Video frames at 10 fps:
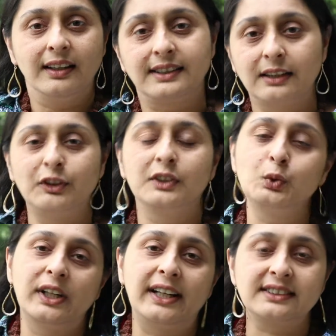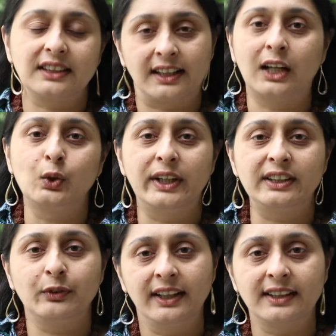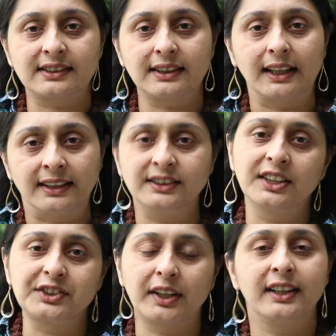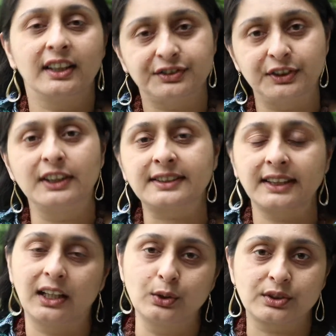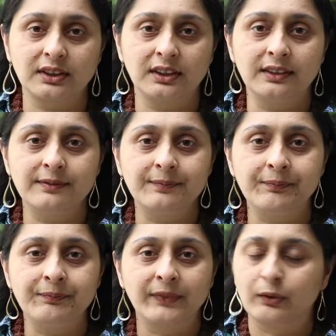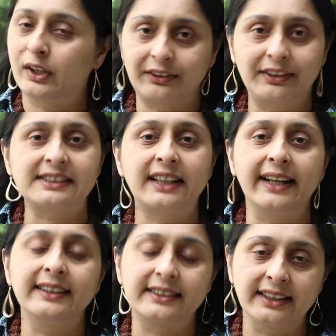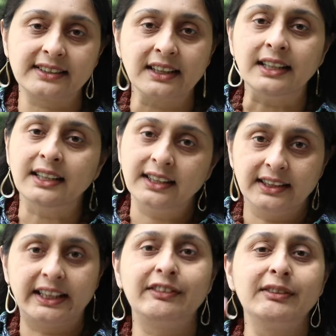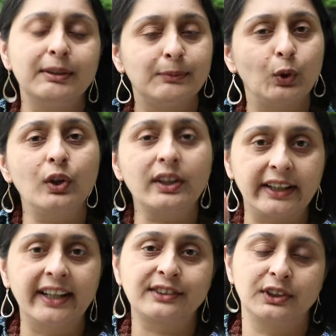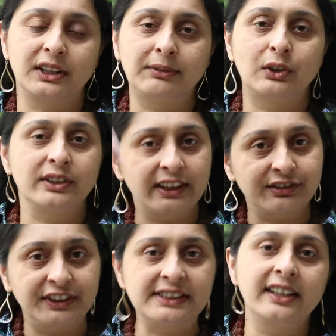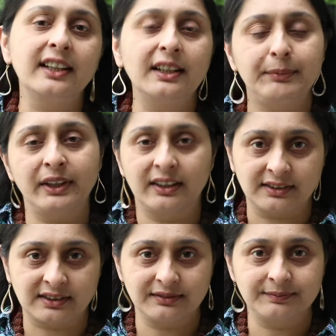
Someone who has Rahu and Venus conjunction in the first house, whatever sign it is, they will be more careful about their physical appearance.